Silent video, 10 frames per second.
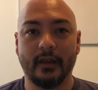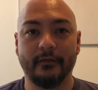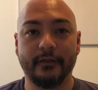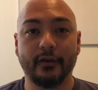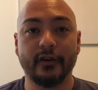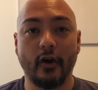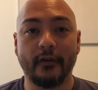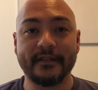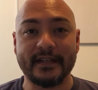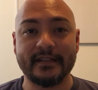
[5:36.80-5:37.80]
If you're an
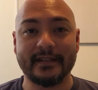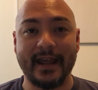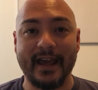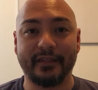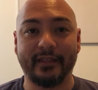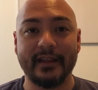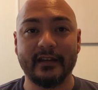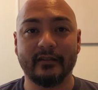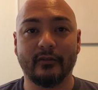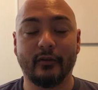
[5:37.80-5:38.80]
off-season
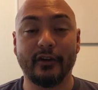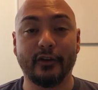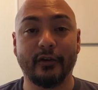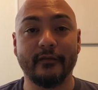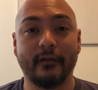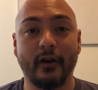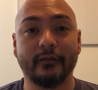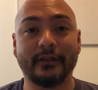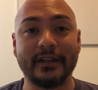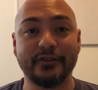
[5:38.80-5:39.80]
athlete or you're
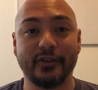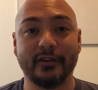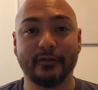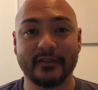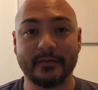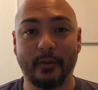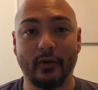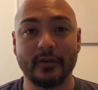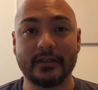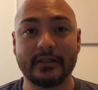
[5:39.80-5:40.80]
involved in general
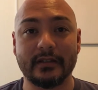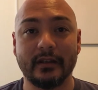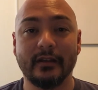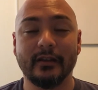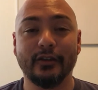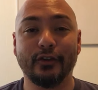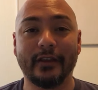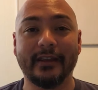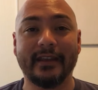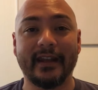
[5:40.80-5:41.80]
sports, you
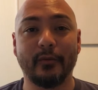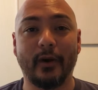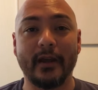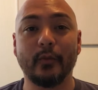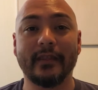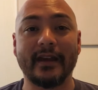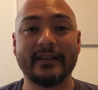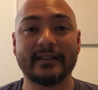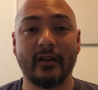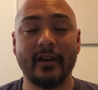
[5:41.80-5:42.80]
can get away with a
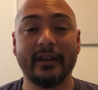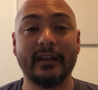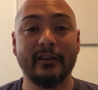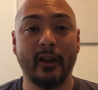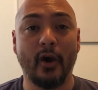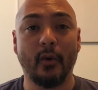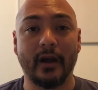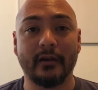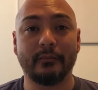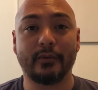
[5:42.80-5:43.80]
slightly
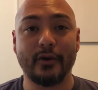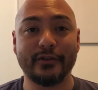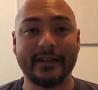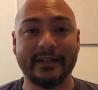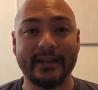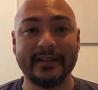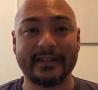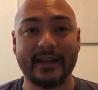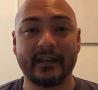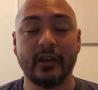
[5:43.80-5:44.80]
lower protein
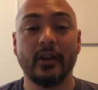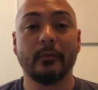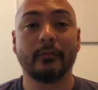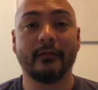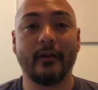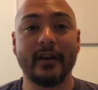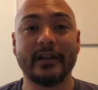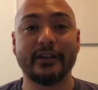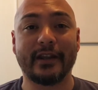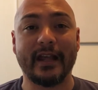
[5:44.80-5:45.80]
intake
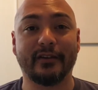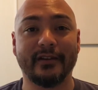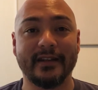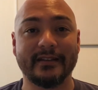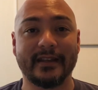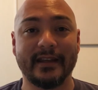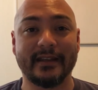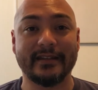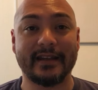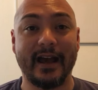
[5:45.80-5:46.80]
provided your calorie
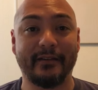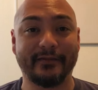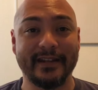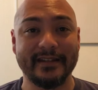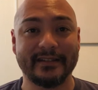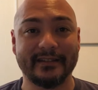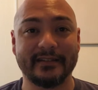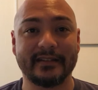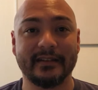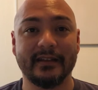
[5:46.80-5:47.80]
intake is half decent,